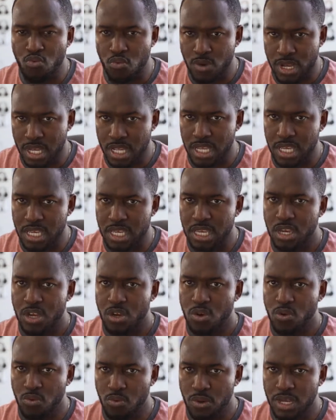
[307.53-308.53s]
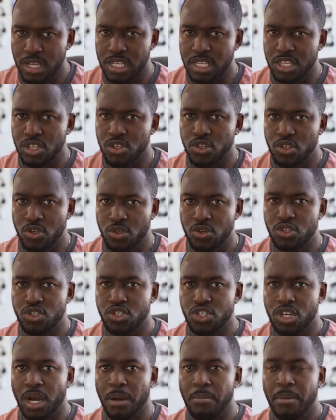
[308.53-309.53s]
really, really good
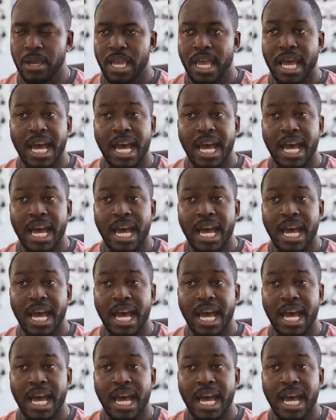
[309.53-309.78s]
job.